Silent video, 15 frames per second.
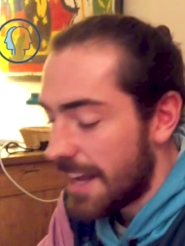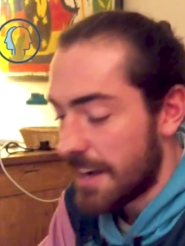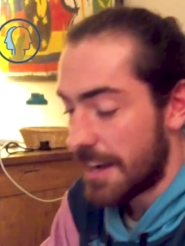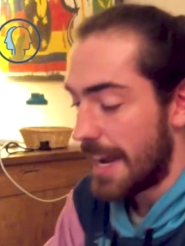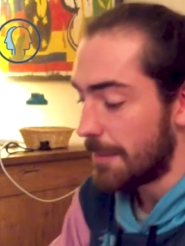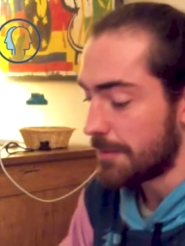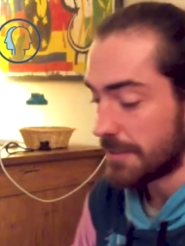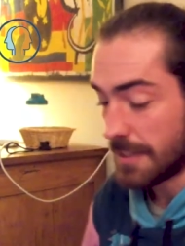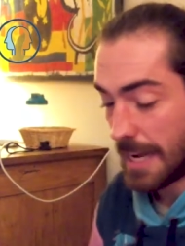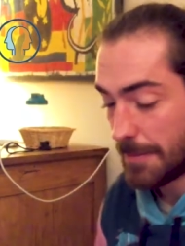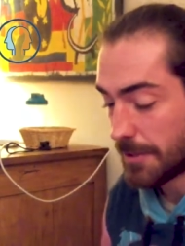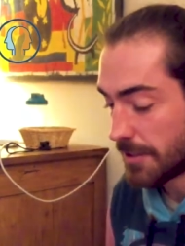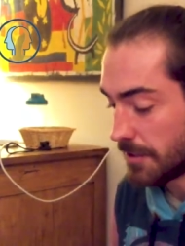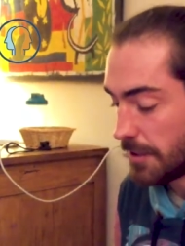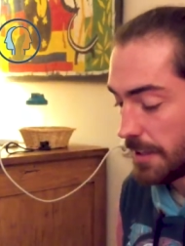Yeah, ab-
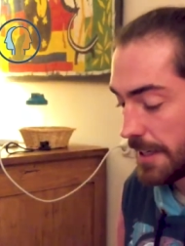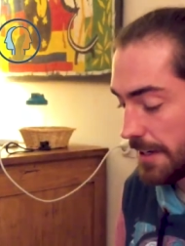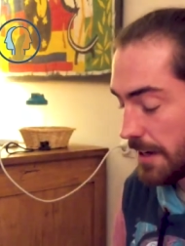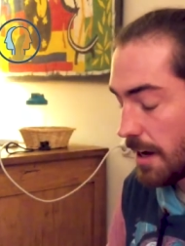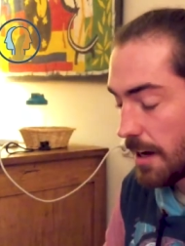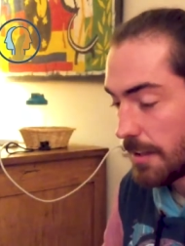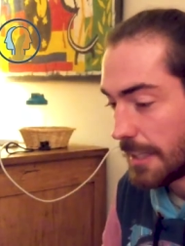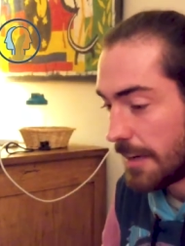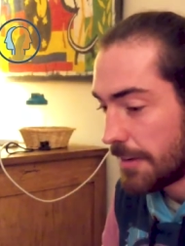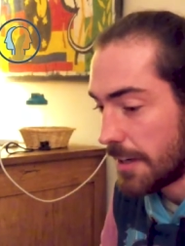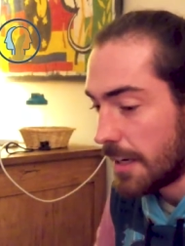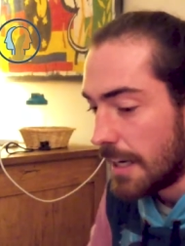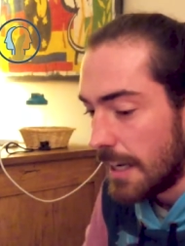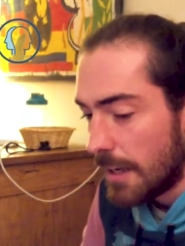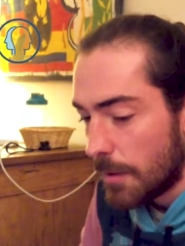absolutely. No, I
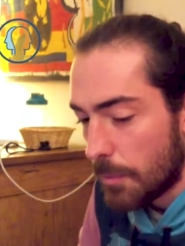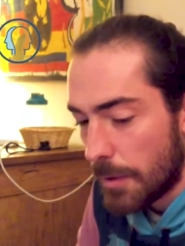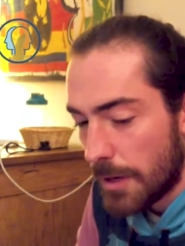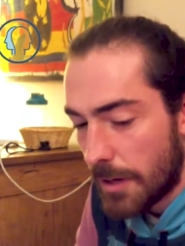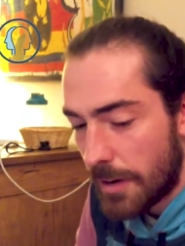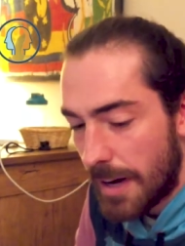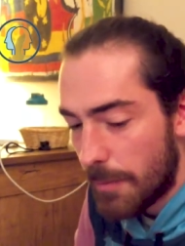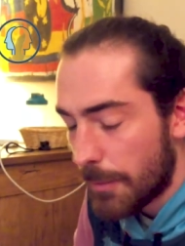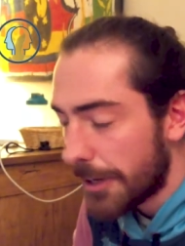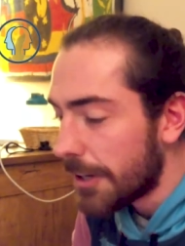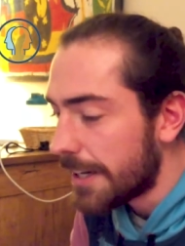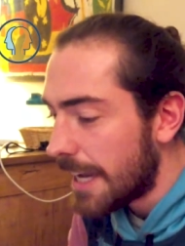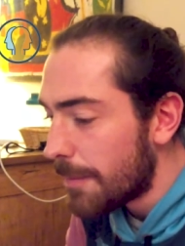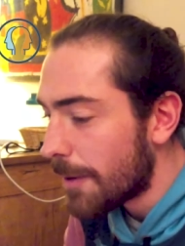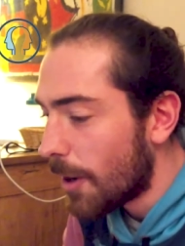love it. We're um, we
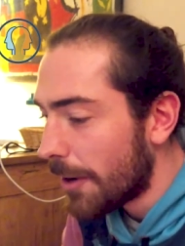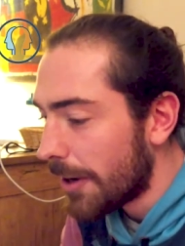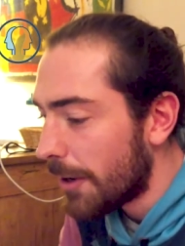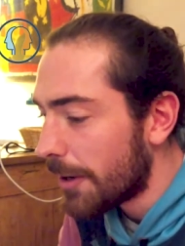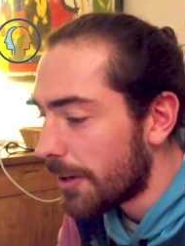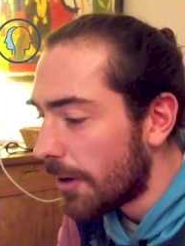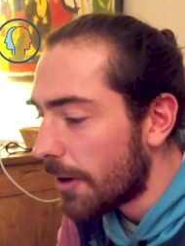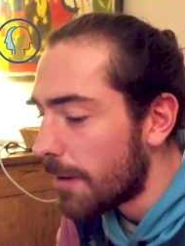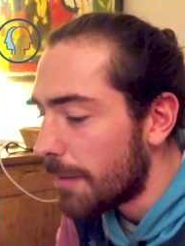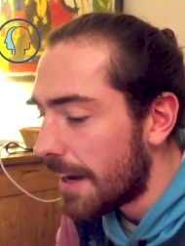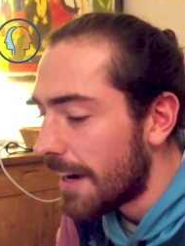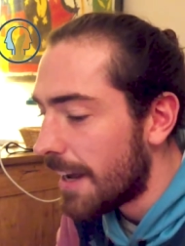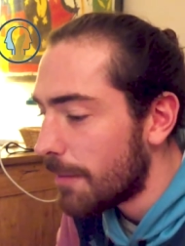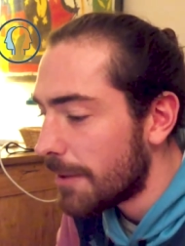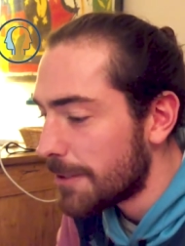could keep going on and on
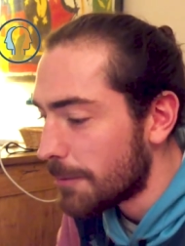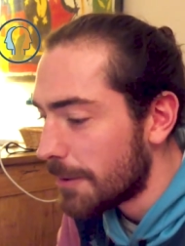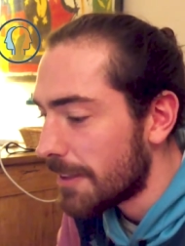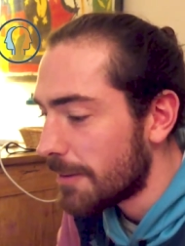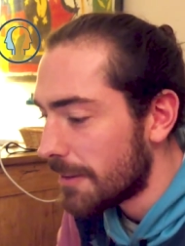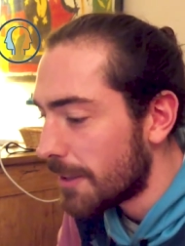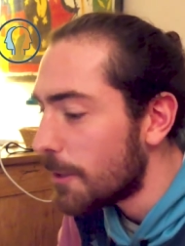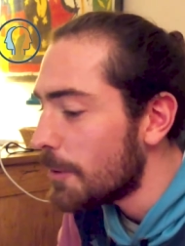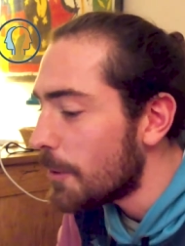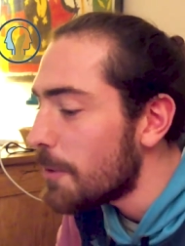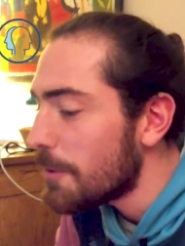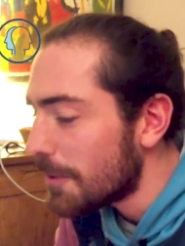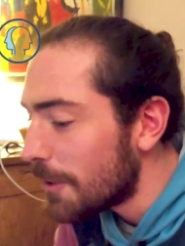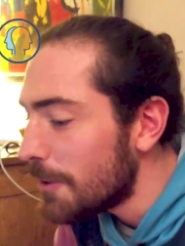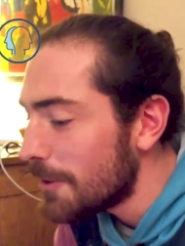about how much we who
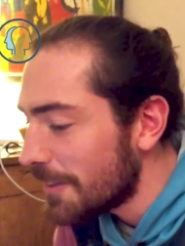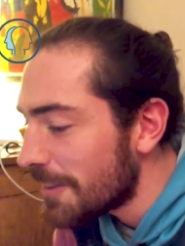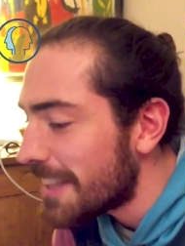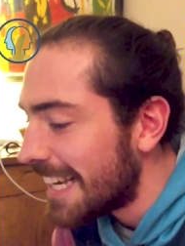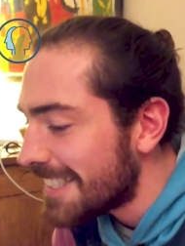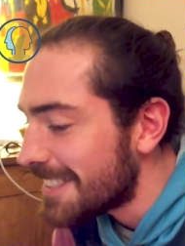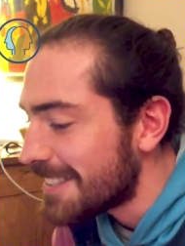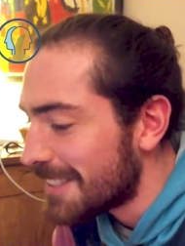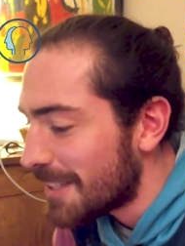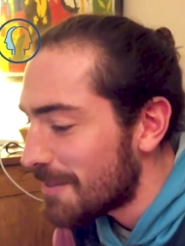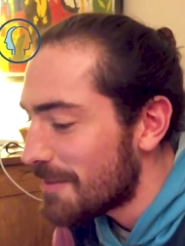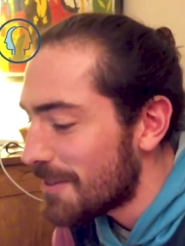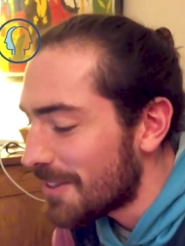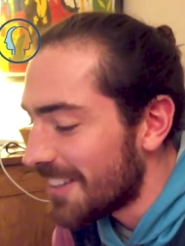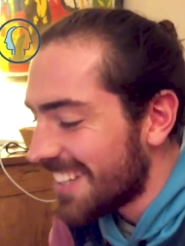who who thanks each
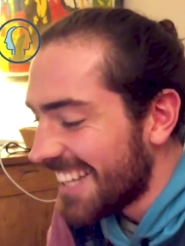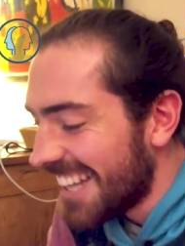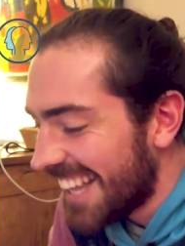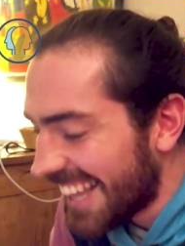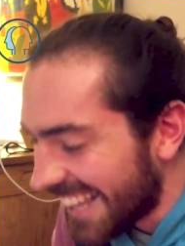other more.